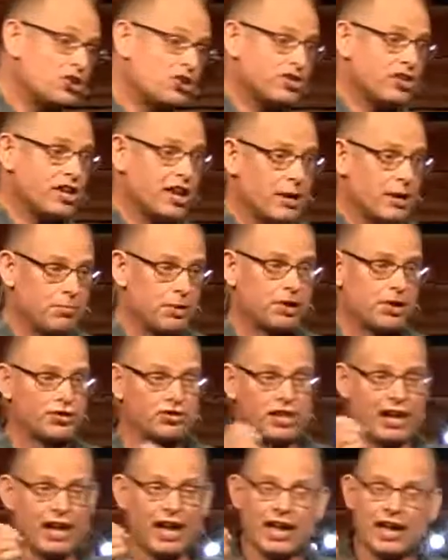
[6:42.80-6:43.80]
is here because
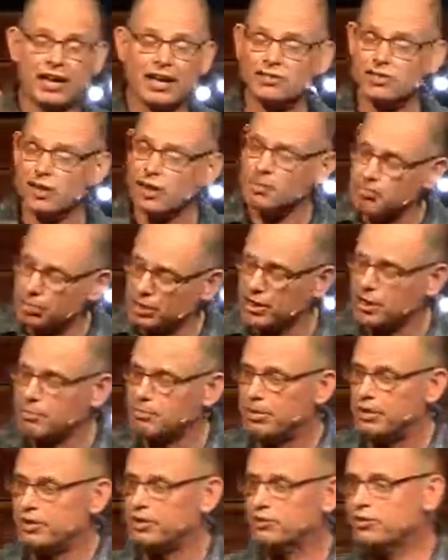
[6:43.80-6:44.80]
it has a
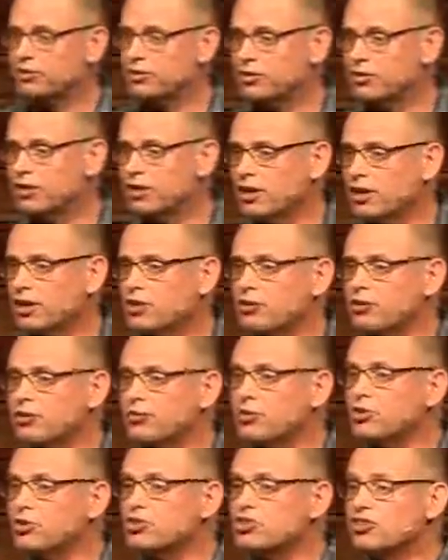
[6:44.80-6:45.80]
purpose. The
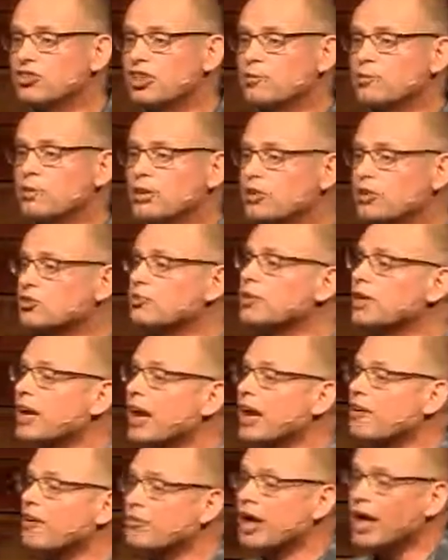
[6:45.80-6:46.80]
Forge is here because we
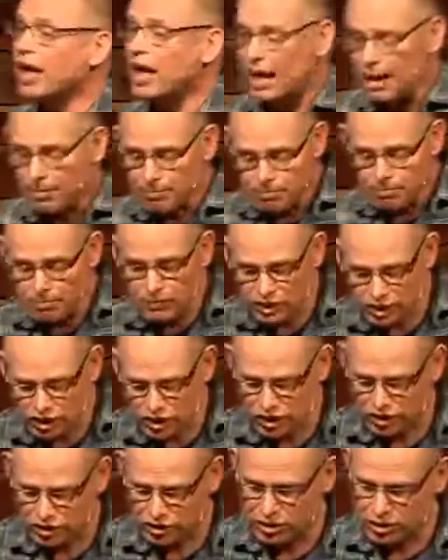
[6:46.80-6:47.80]
have a
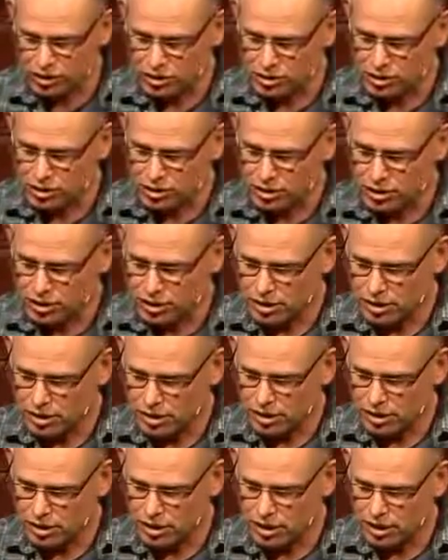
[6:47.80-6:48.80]
mission
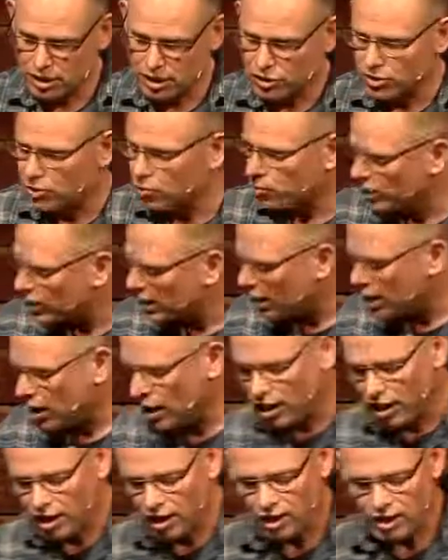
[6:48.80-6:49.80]
that we
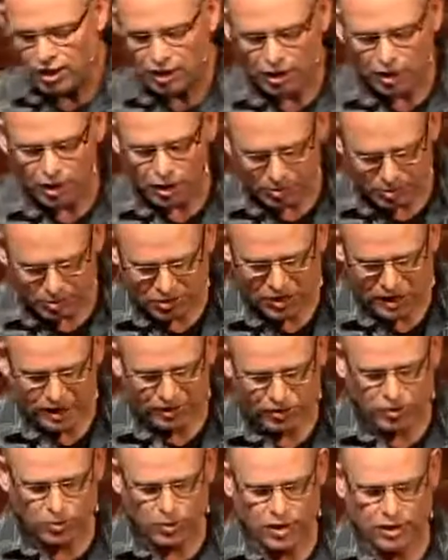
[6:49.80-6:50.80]
are
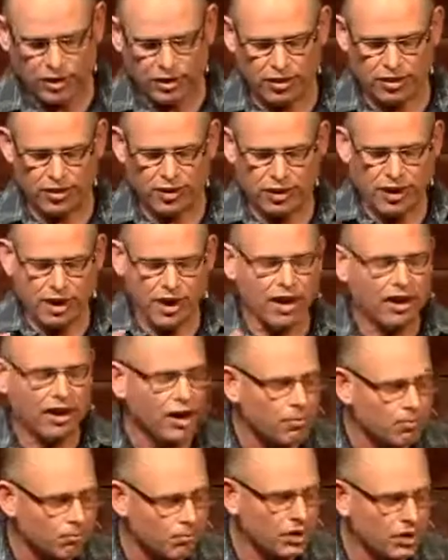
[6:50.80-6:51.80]
obsessed with. And
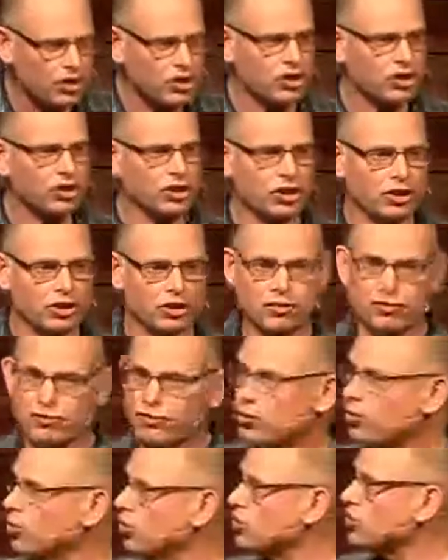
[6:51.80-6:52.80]
our mission at The
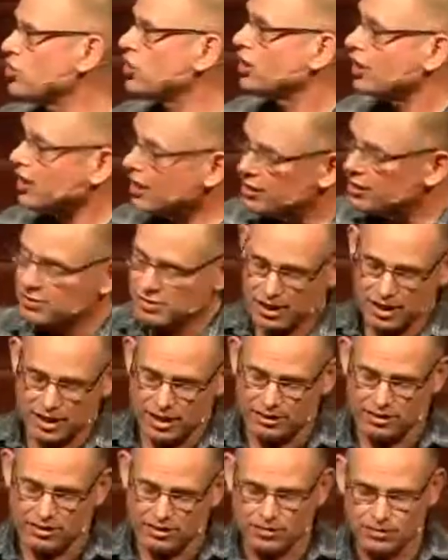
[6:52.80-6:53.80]
Forge is
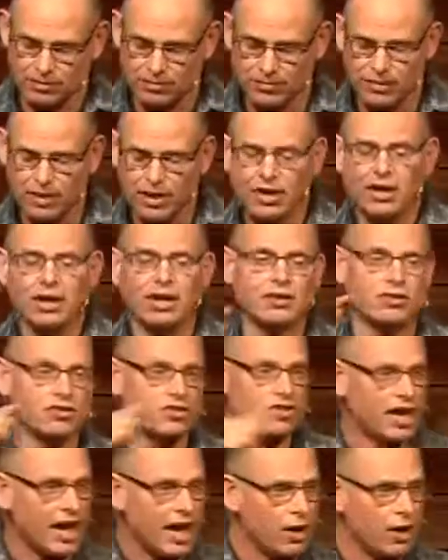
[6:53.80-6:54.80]
this. It's
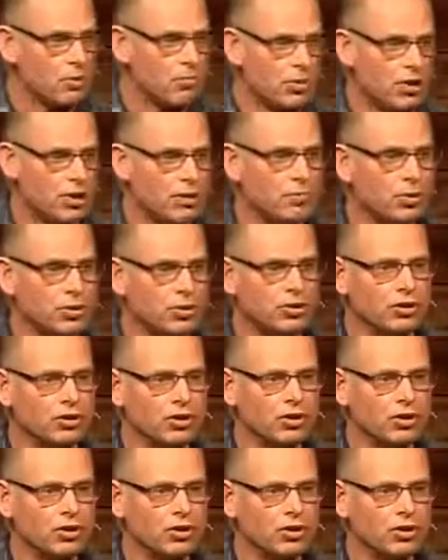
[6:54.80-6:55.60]
to help people